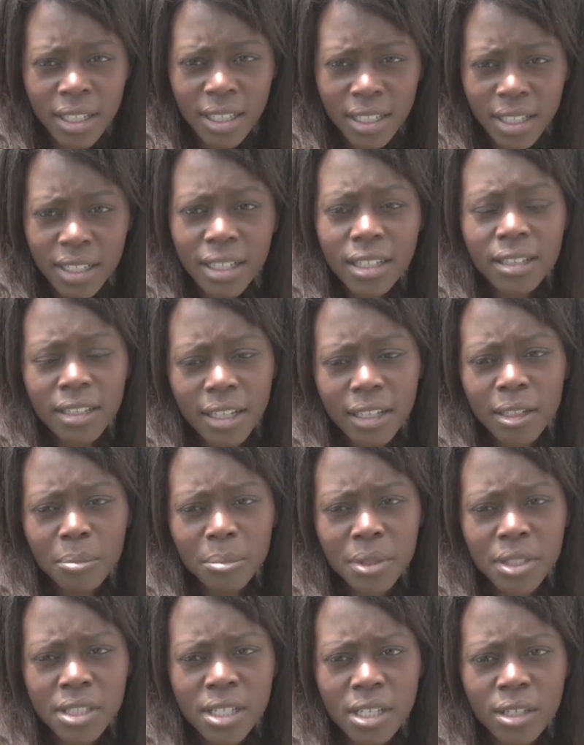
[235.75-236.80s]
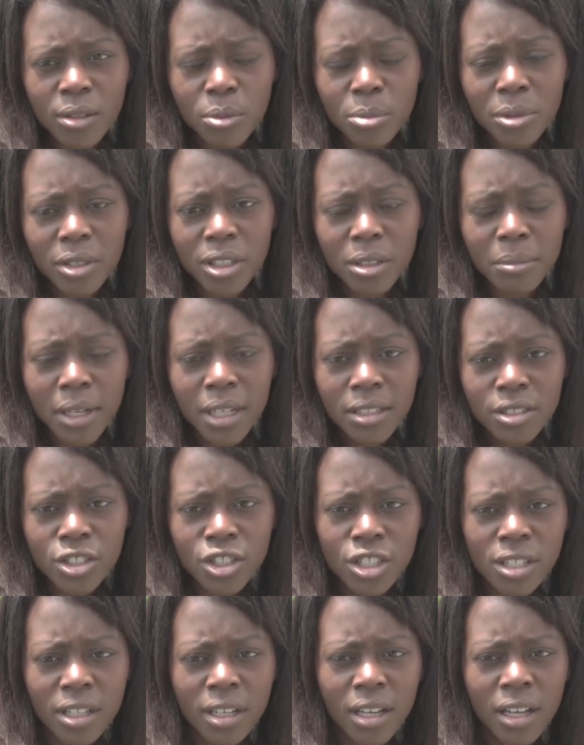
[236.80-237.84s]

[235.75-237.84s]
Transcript: eat it like a potato pretty much.